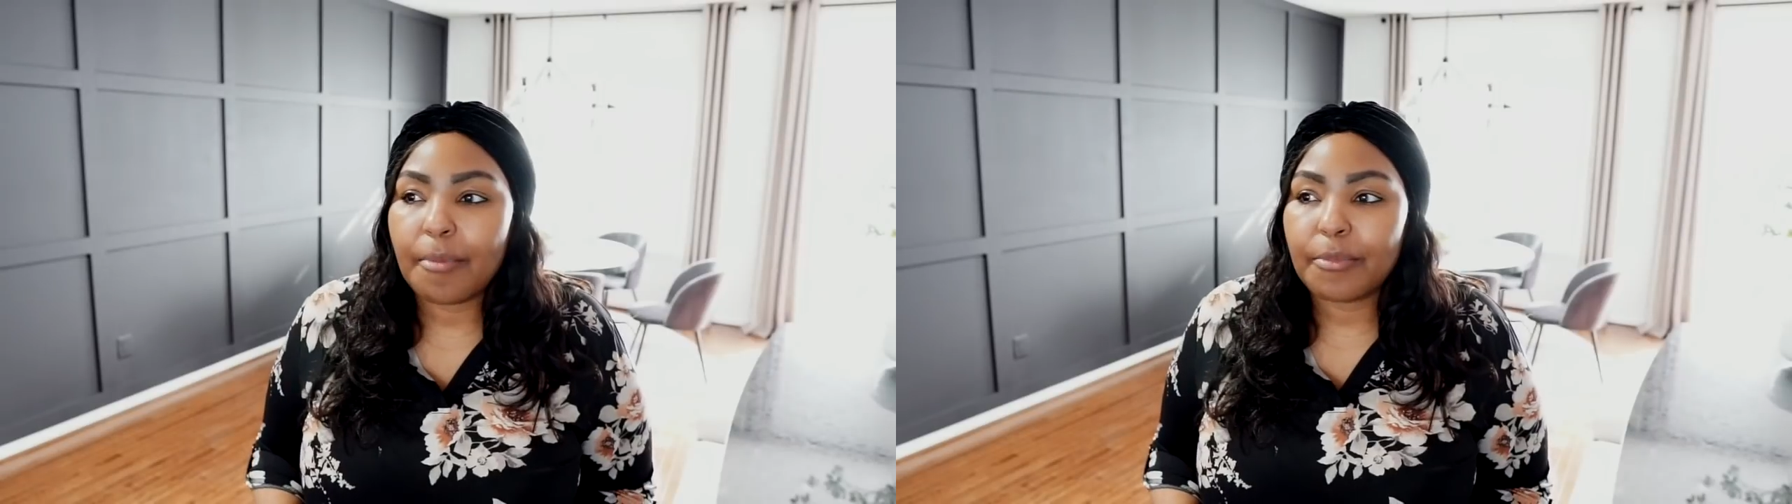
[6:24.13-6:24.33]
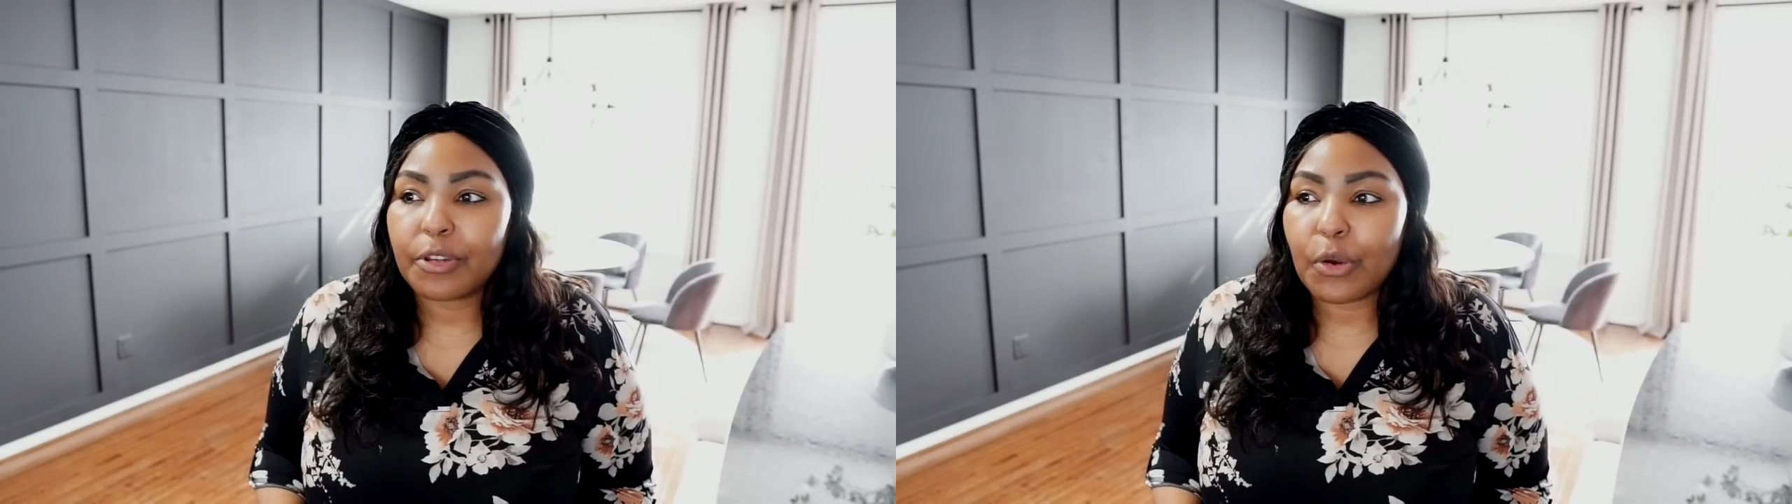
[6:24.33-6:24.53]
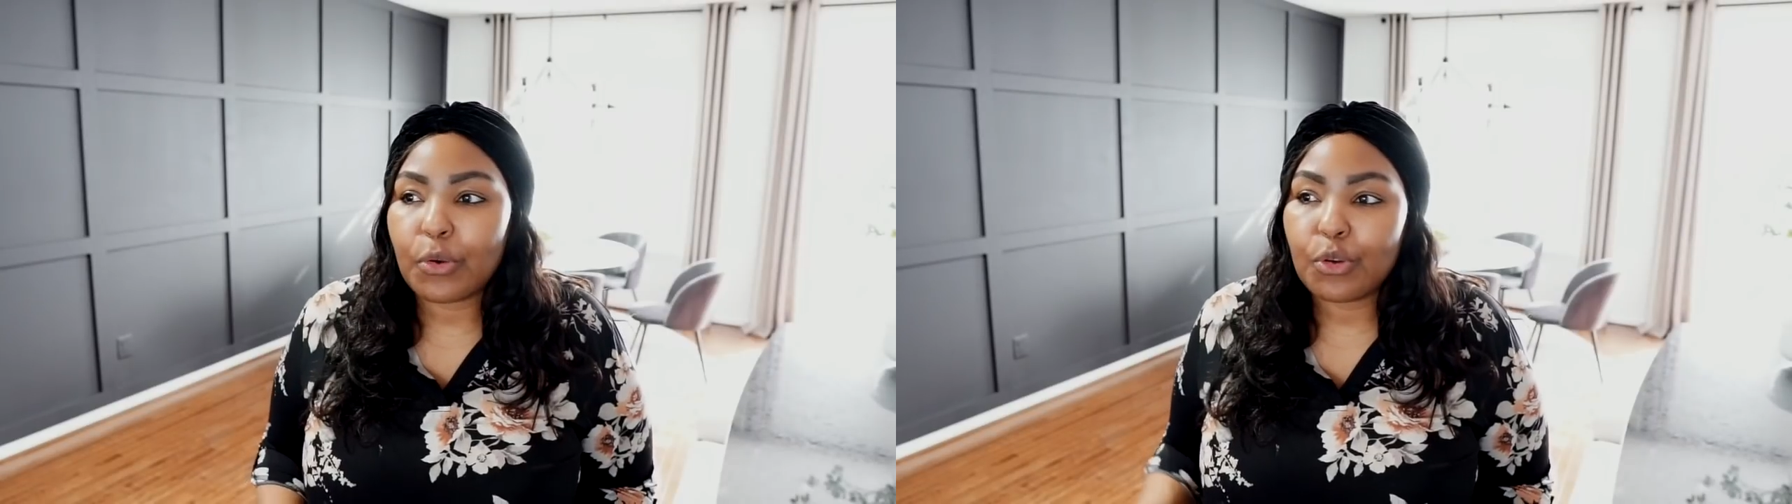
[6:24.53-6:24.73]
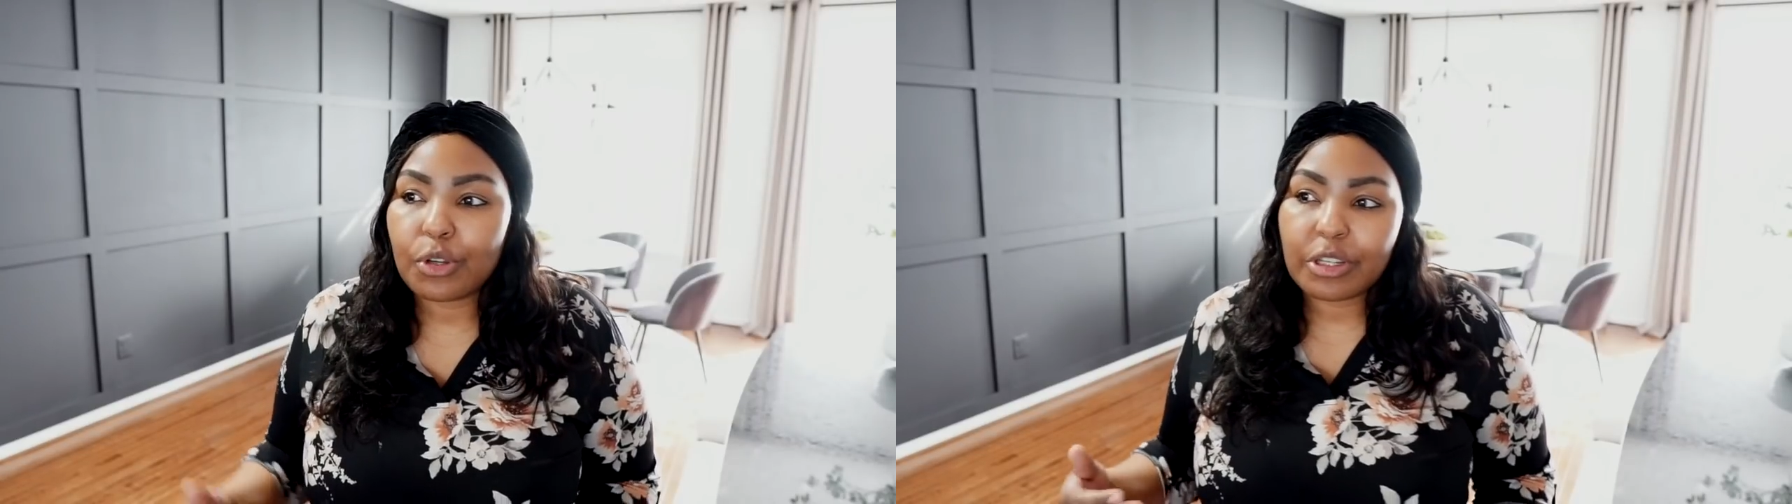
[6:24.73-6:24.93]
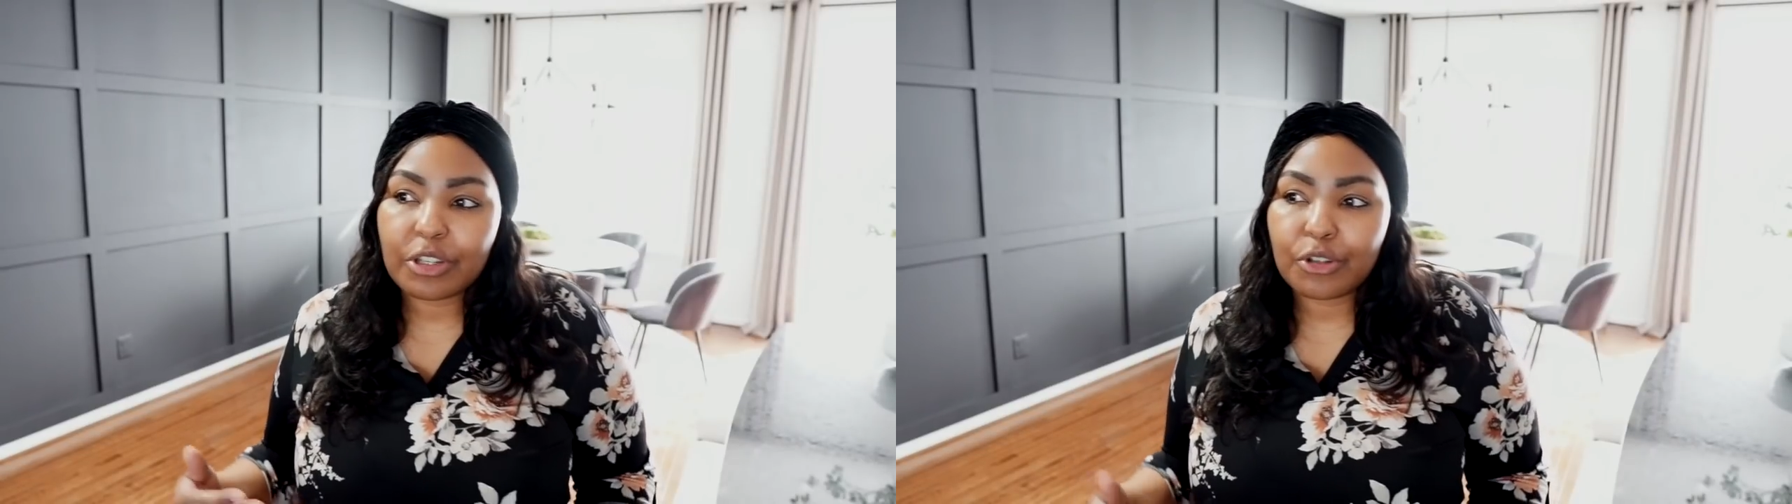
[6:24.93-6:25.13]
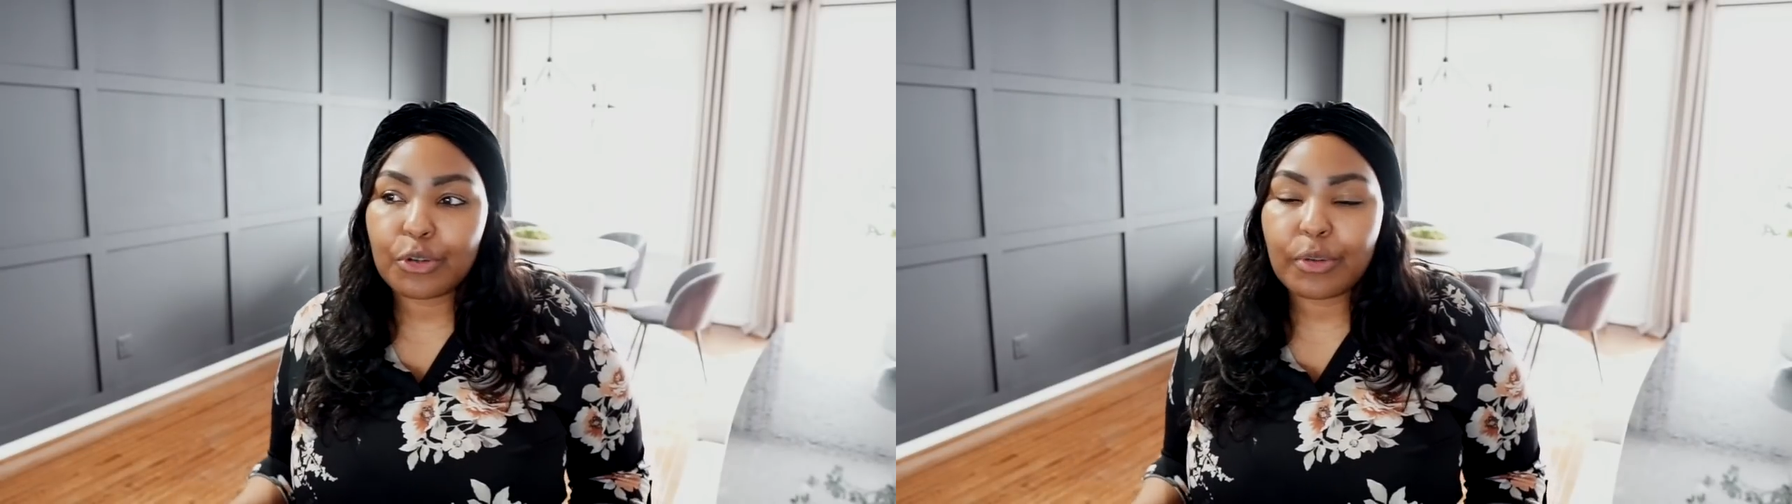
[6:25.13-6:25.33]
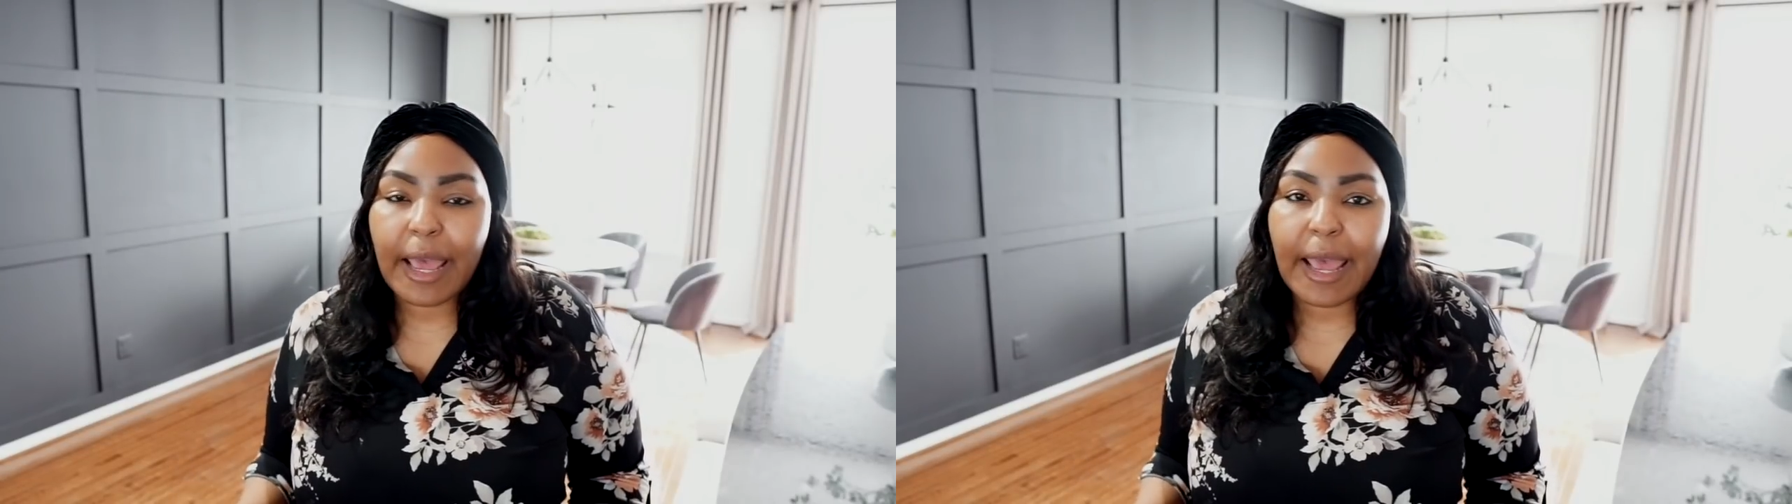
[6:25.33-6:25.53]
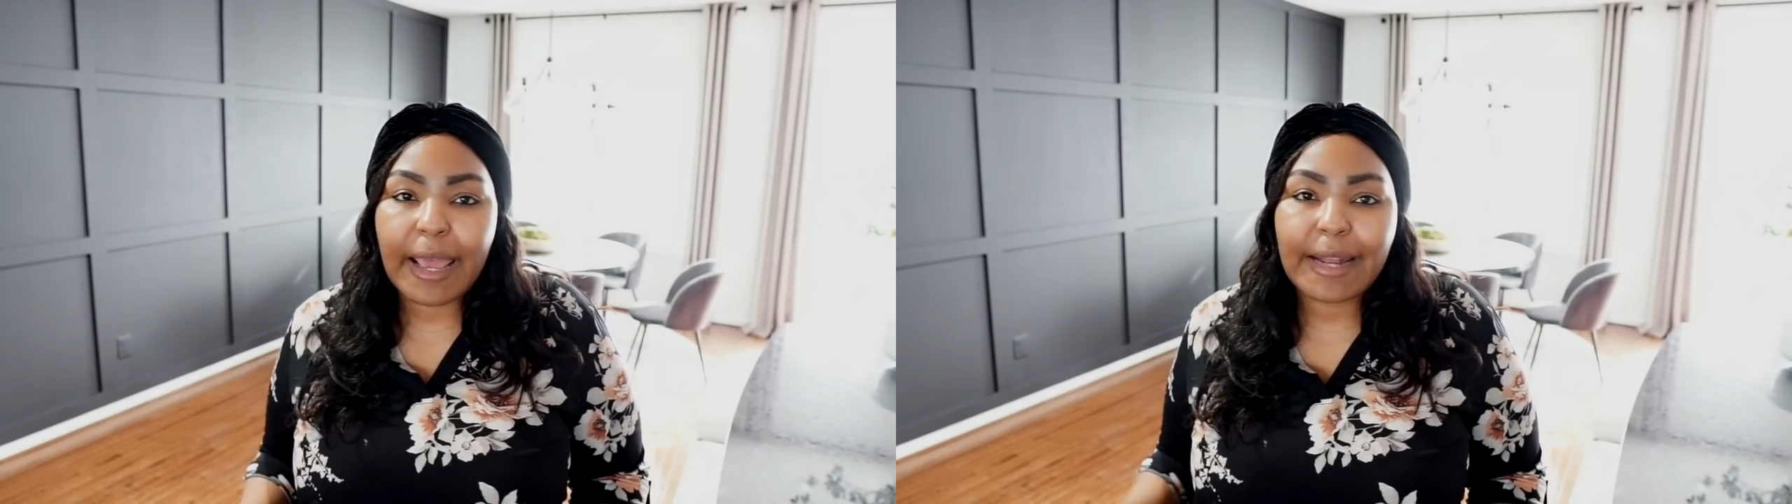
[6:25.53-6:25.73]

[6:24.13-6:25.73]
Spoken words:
So you just do that,